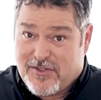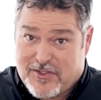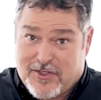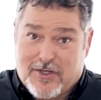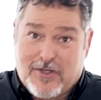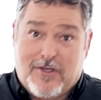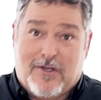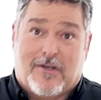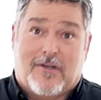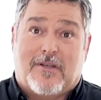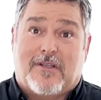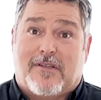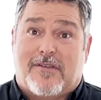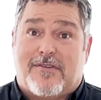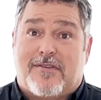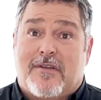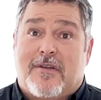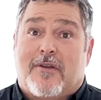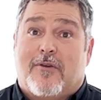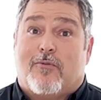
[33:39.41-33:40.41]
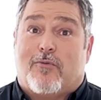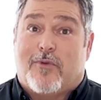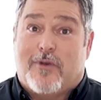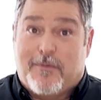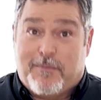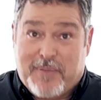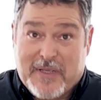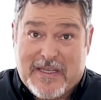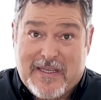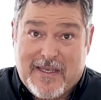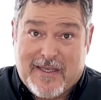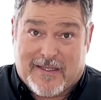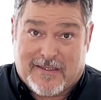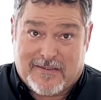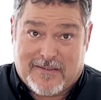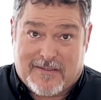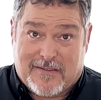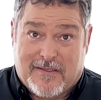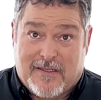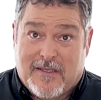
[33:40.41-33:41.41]
turn is
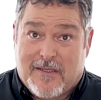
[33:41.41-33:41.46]
repent.